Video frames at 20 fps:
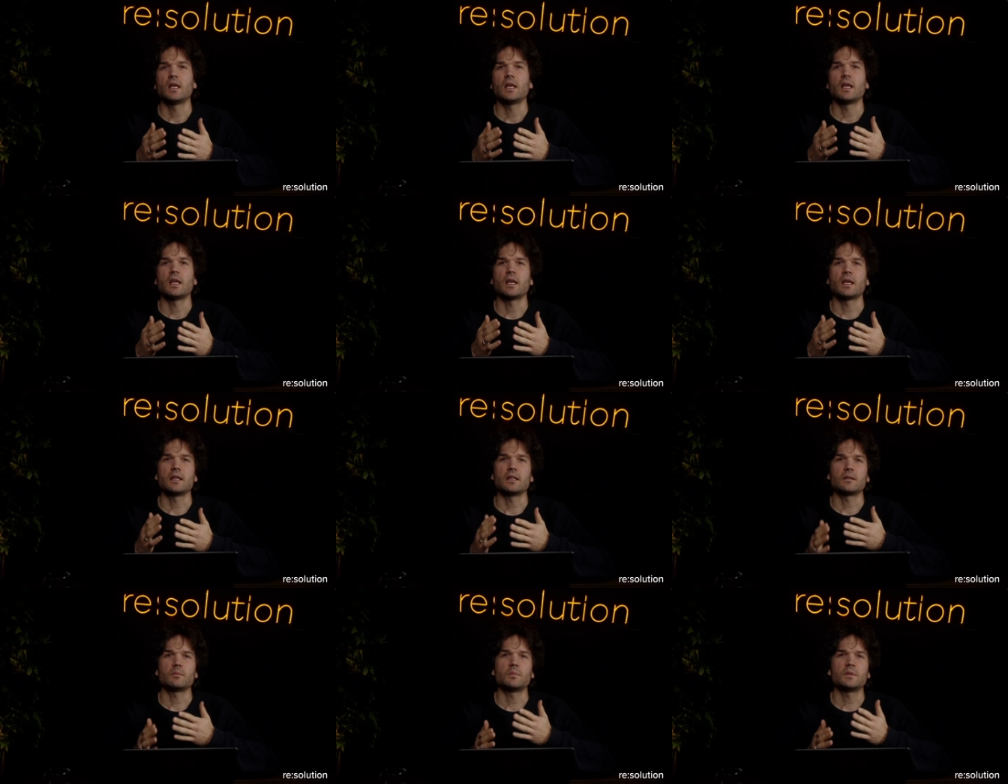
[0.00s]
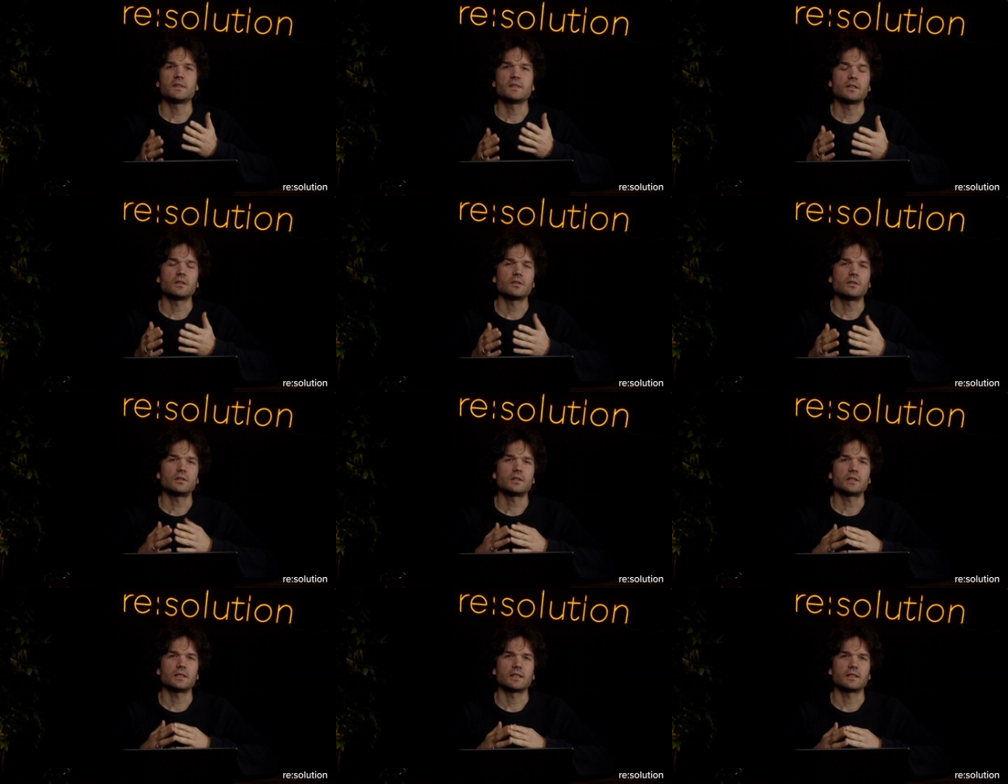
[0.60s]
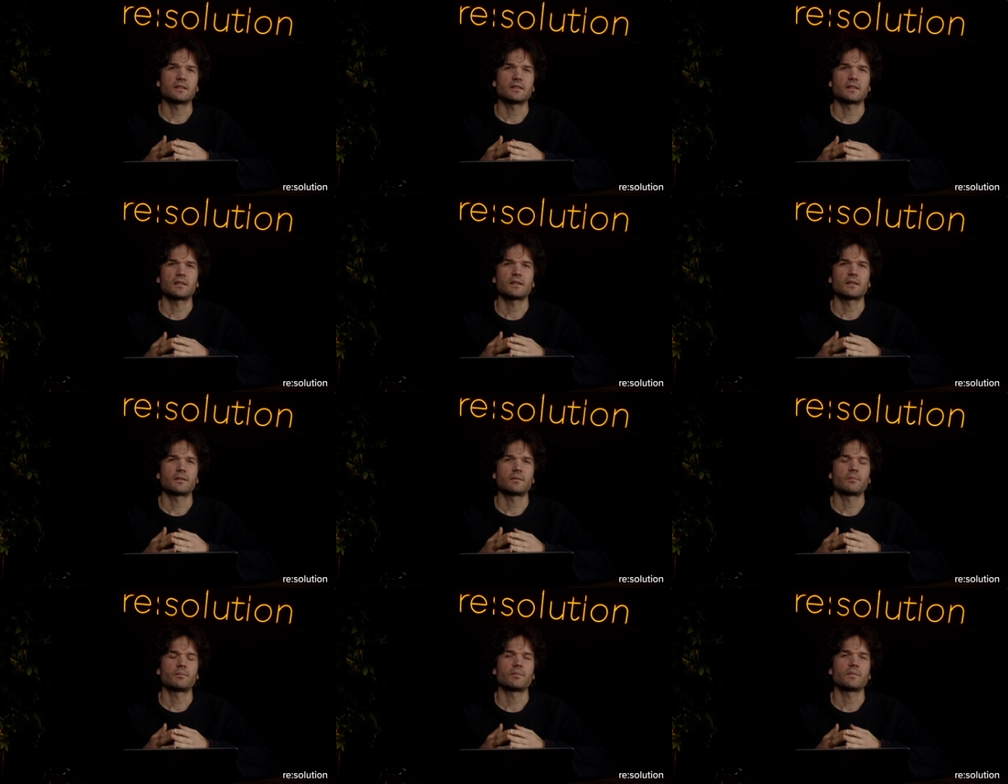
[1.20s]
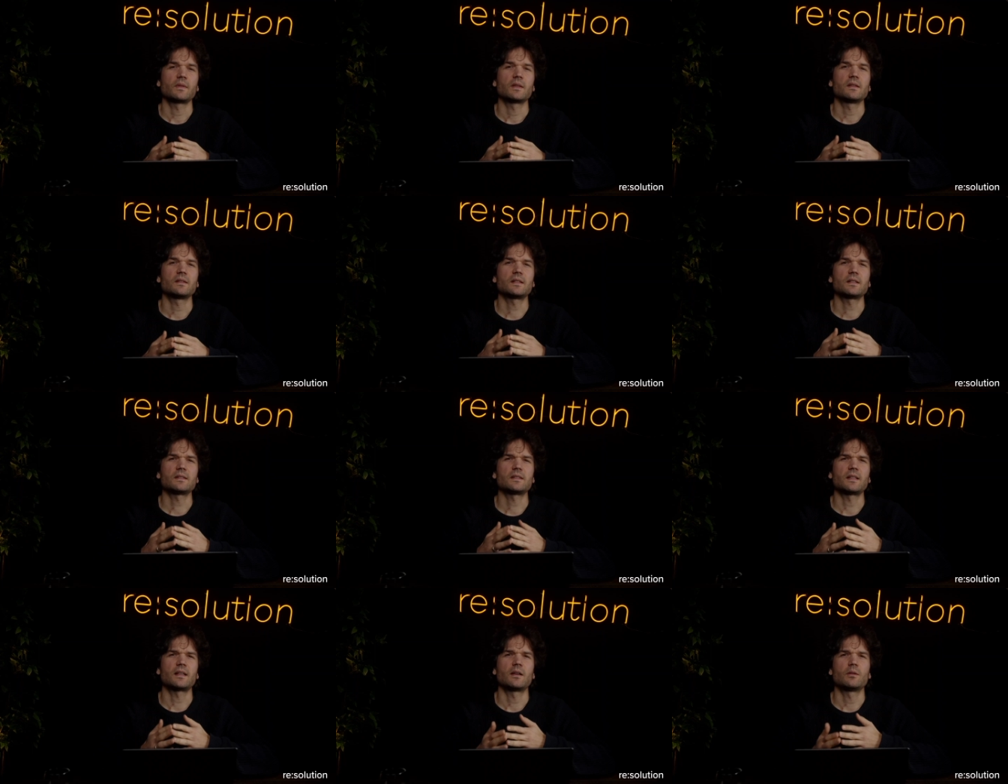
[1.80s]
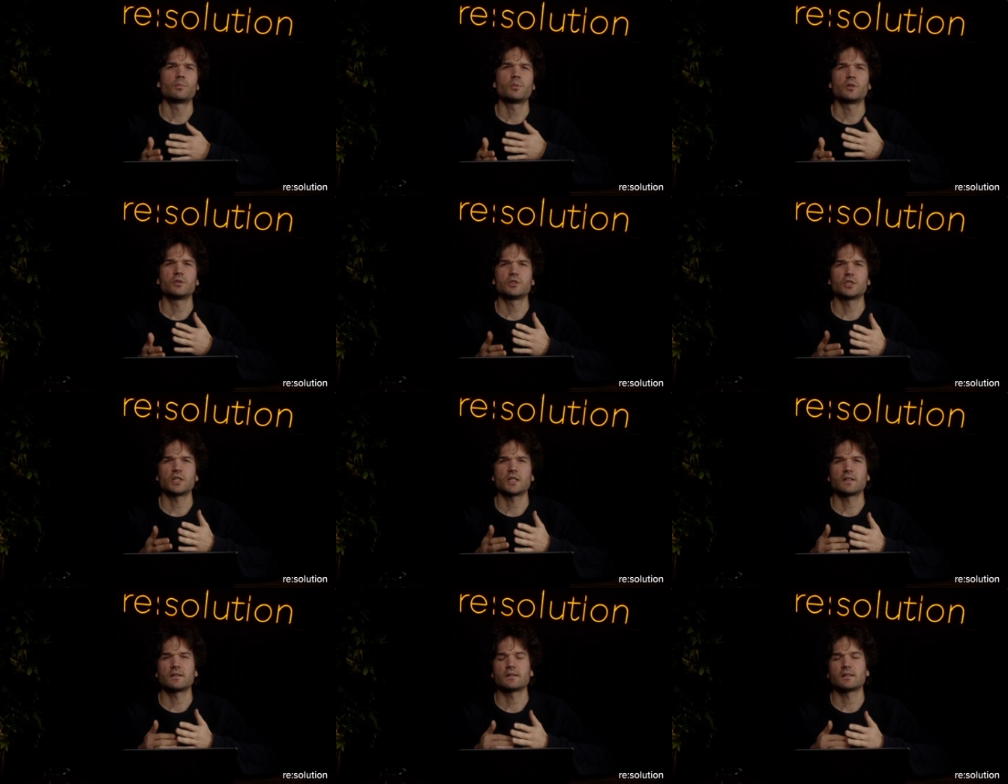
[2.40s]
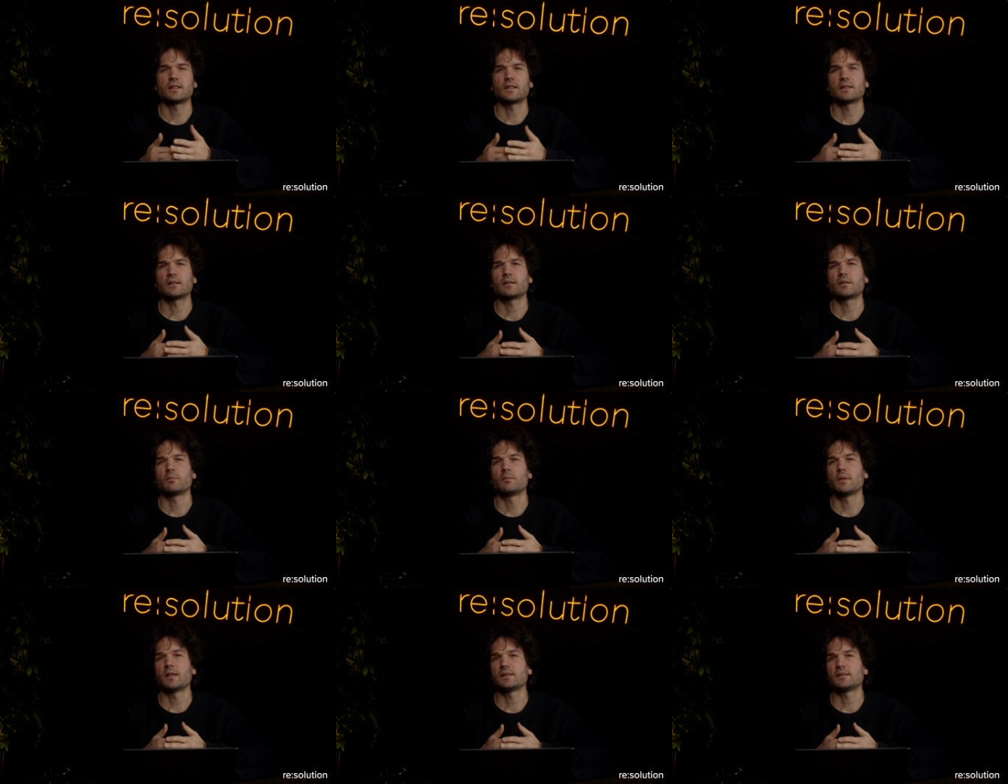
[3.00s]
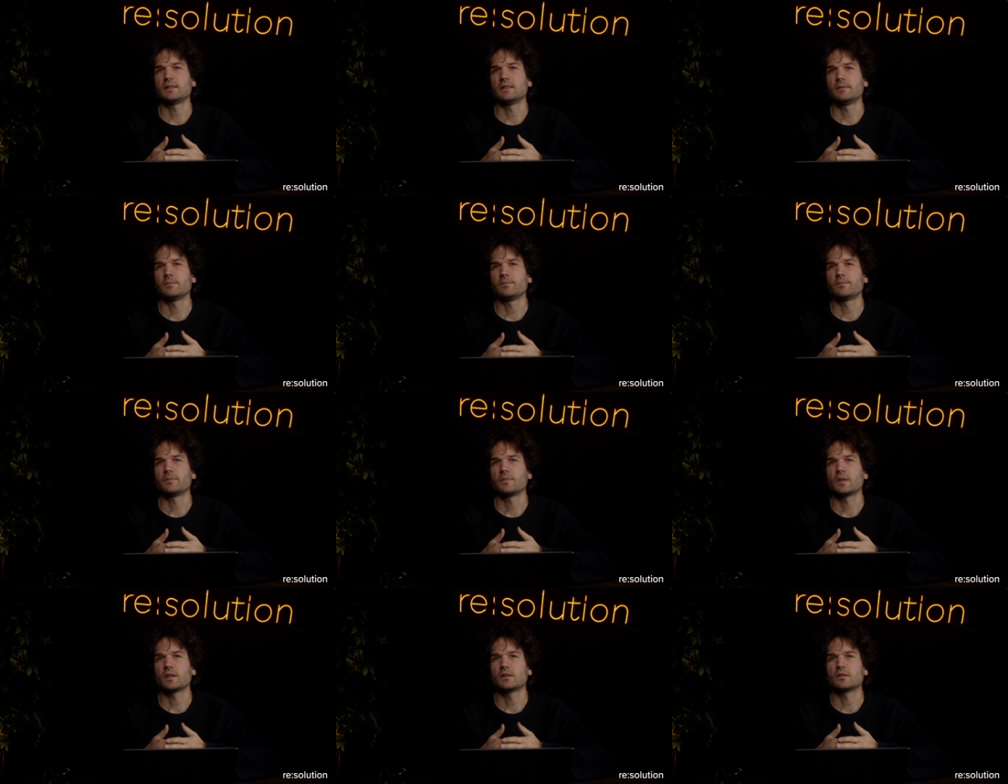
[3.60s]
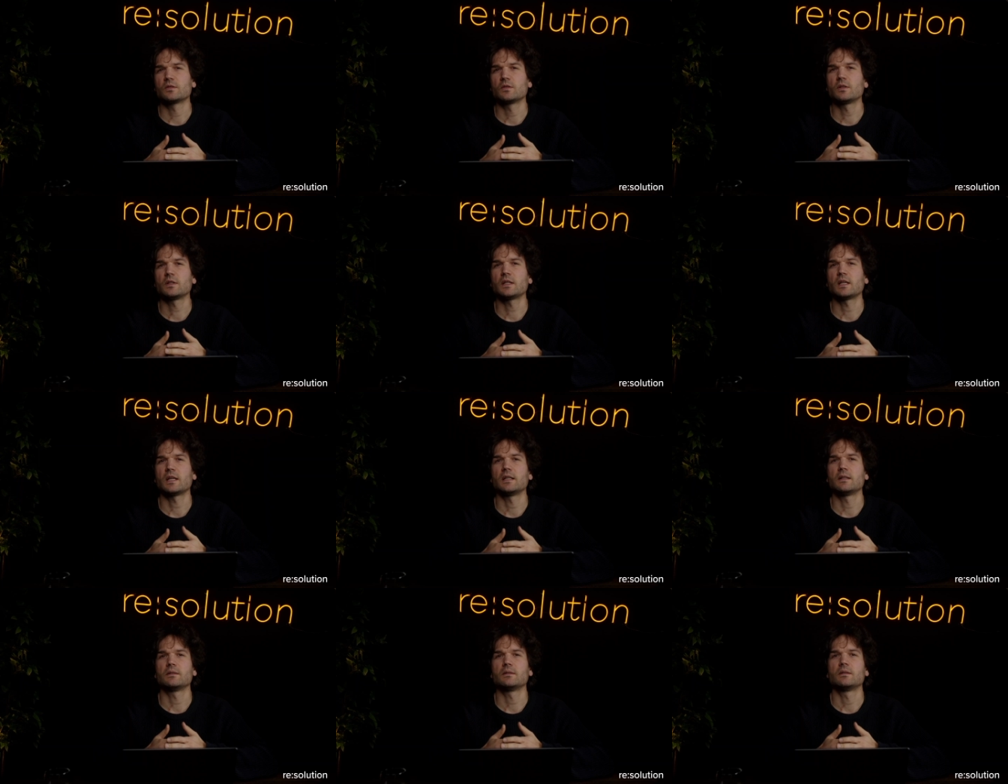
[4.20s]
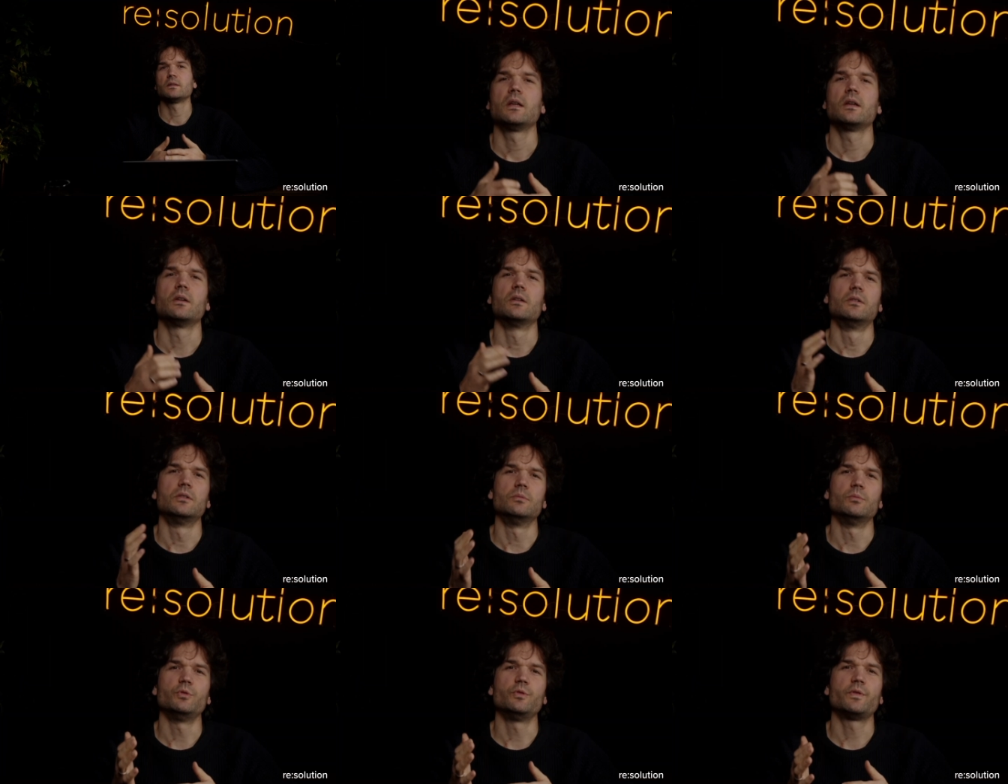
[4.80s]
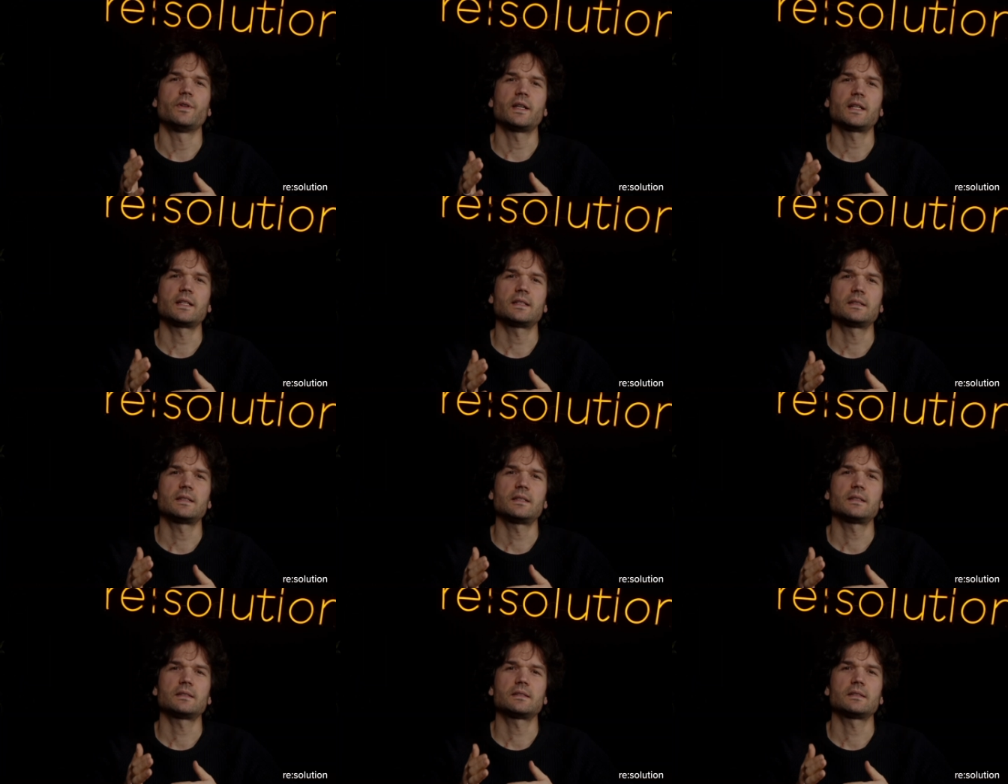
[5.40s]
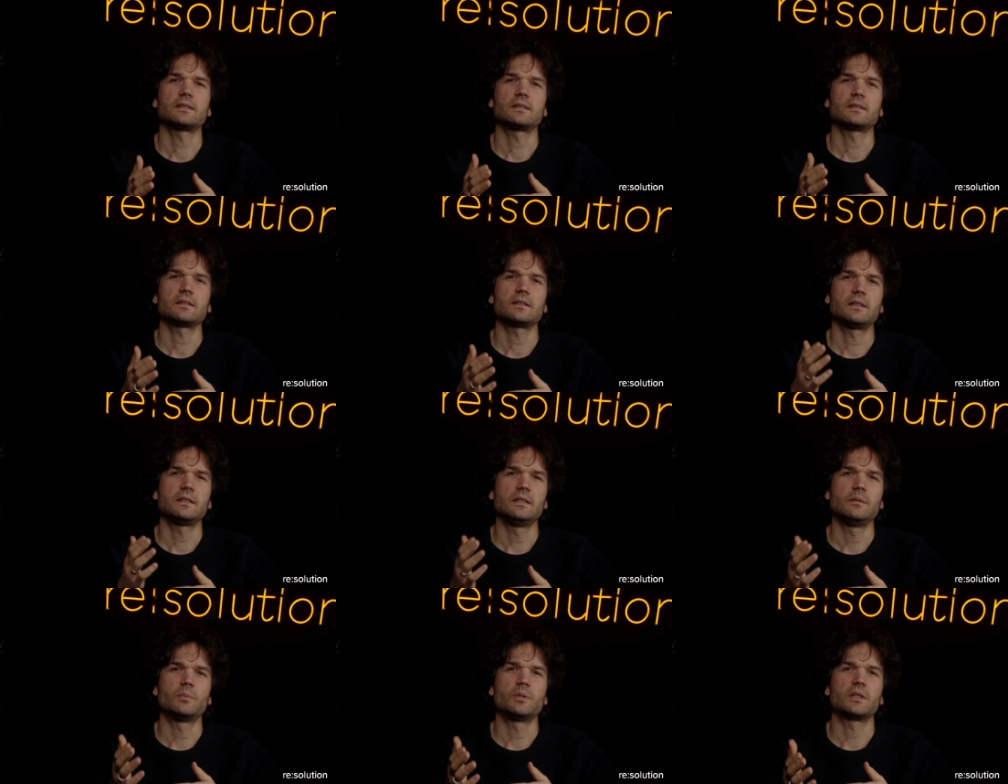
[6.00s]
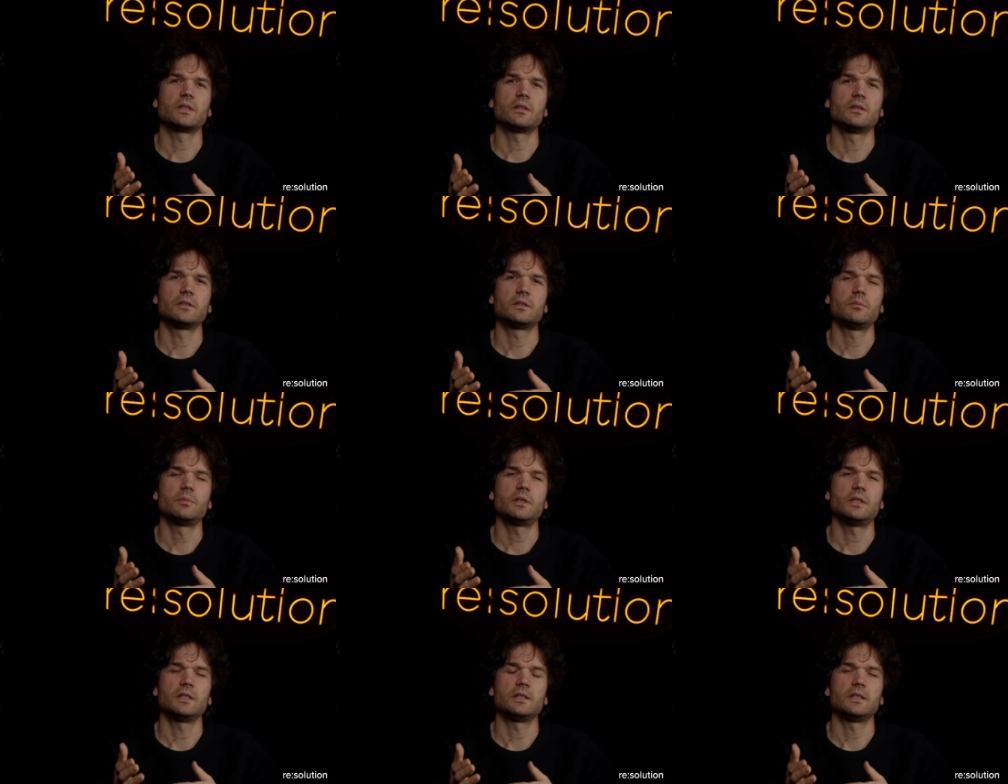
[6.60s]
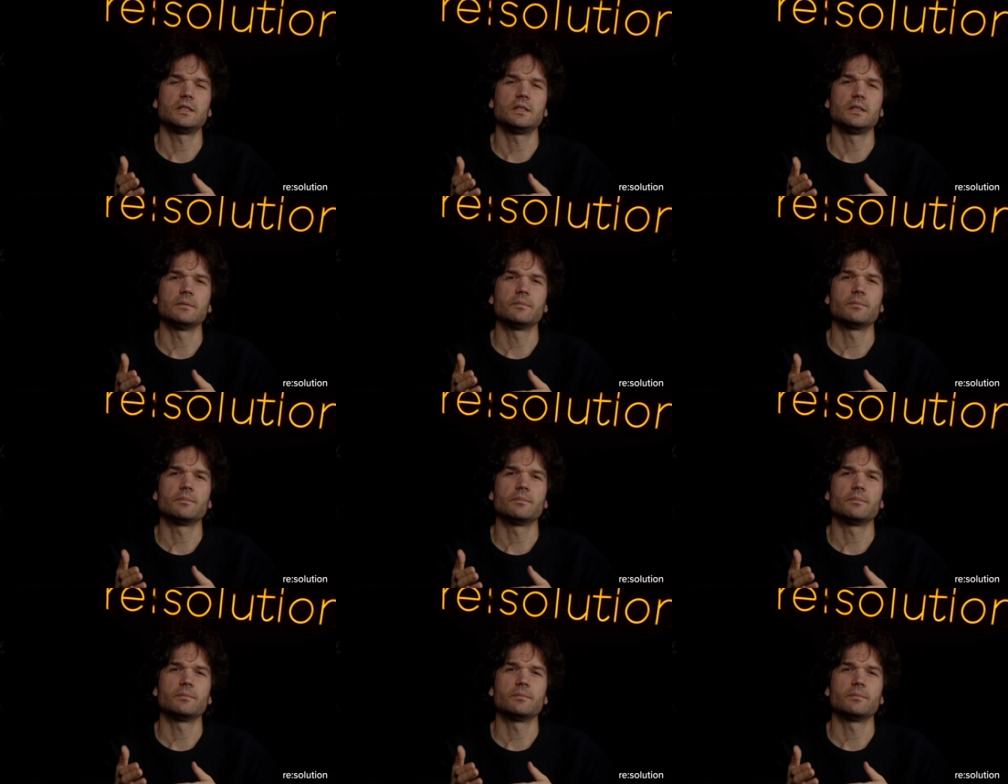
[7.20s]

and missing contexts. That's how projects get messy. So again, remove access, keep accountability.